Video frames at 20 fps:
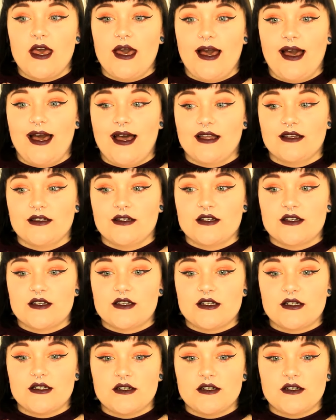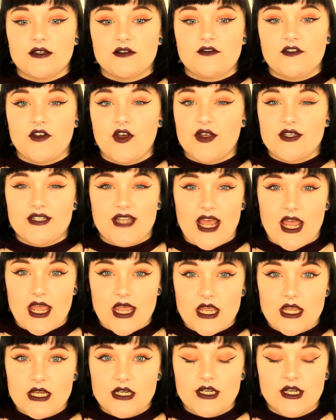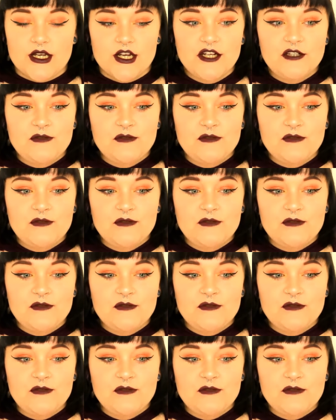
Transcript: and first aid.